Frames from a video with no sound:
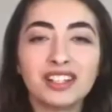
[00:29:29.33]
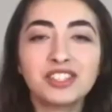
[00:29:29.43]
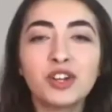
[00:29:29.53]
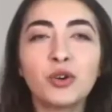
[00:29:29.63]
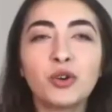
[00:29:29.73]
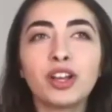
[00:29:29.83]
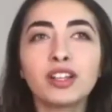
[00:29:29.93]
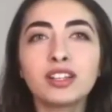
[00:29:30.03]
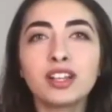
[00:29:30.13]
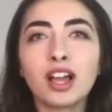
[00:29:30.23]
So
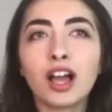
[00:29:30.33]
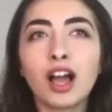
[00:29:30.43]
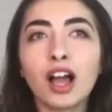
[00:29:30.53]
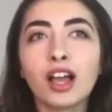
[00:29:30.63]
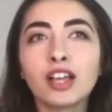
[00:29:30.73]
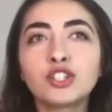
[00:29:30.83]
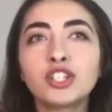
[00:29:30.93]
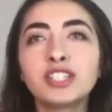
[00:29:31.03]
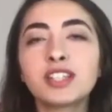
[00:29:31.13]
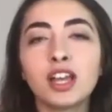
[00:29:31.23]

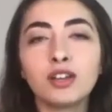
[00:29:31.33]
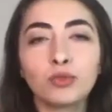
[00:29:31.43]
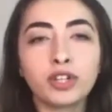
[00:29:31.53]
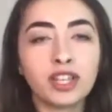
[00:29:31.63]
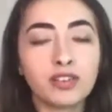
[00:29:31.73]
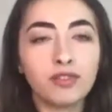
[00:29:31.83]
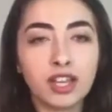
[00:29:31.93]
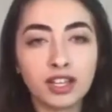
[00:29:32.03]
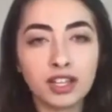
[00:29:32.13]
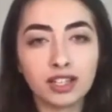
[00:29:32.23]
she's kind of
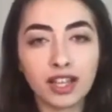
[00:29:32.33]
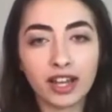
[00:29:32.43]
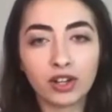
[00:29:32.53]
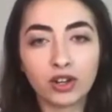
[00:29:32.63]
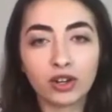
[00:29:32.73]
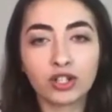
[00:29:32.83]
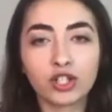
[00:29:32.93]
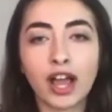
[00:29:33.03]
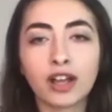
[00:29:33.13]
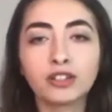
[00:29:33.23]
reliving, like, her
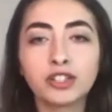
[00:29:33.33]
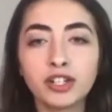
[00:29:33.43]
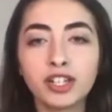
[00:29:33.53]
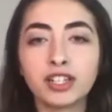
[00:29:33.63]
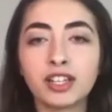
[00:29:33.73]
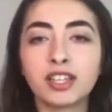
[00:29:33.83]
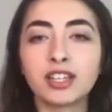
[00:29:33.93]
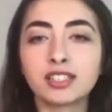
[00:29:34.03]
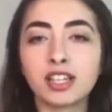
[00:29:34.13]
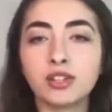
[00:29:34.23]
childhood and the
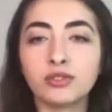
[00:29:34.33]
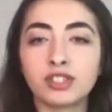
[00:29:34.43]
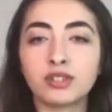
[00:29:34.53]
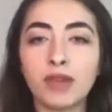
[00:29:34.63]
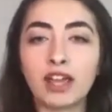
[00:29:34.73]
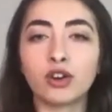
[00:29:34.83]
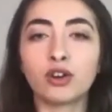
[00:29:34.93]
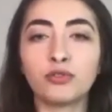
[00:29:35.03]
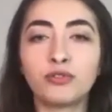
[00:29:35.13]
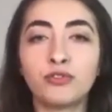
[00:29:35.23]
things that used to make her
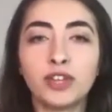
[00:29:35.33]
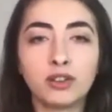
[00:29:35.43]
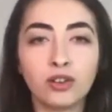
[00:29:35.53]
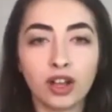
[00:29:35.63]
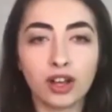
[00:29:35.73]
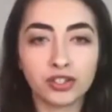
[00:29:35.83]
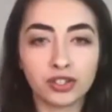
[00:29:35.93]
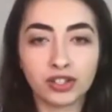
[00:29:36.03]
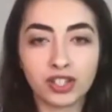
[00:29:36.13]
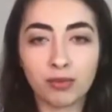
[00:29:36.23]
feel a
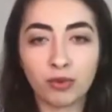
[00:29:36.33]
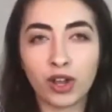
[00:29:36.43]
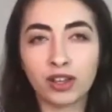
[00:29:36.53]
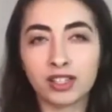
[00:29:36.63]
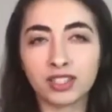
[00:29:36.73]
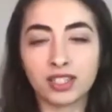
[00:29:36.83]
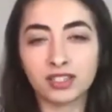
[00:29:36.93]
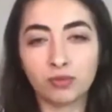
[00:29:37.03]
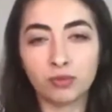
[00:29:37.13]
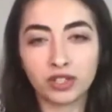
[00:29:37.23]
certain type of way, because things
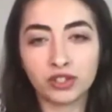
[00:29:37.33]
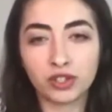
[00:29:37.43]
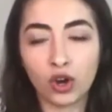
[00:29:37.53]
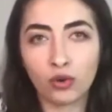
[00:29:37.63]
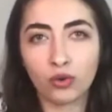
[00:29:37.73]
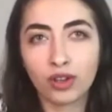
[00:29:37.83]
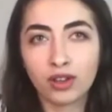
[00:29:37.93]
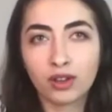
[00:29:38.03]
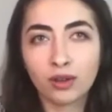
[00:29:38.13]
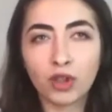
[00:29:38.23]
have been so
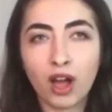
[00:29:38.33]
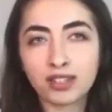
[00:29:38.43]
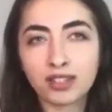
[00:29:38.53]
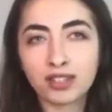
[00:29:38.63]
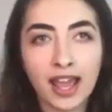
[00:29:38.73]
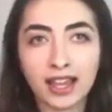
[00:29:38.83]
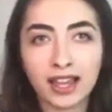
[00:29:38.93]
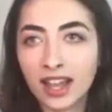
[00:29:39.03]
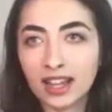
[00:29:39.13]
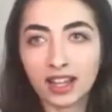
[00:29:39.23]
blasé and,
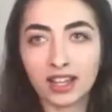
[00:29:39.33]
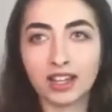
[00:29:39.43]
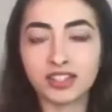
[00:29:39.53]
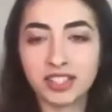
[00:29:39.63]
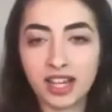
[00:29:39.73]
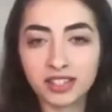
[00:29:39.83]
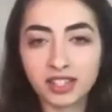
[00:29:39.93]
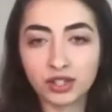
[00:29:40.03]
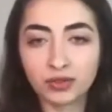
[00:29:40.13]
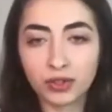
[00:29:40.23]
like, in a
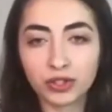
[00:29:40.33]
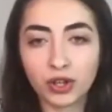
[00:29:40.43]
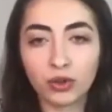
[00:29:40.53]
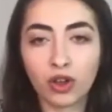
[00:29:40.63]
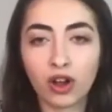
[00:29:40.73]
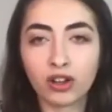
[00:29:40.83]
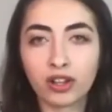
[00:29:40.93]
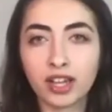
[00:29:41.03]
stasis for so long.